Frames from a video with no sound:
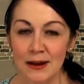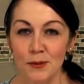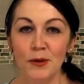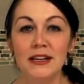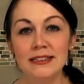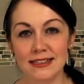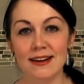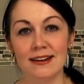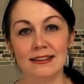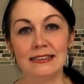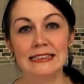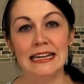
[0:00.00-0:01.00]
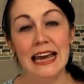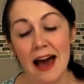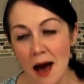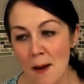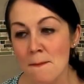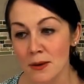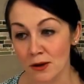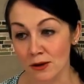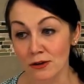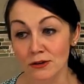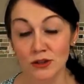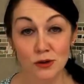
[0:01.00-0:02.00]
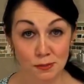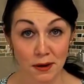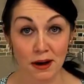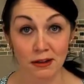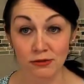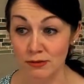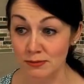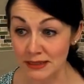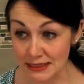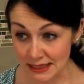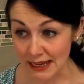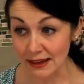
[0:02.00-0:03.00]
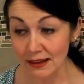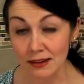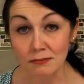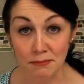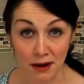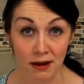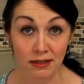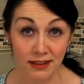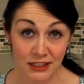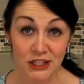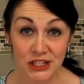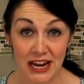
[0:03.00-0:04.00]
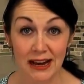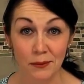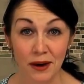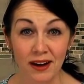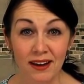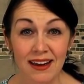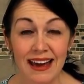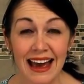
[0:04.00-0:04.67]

What it does, it unblocks your bathroom sink, bath, and shower,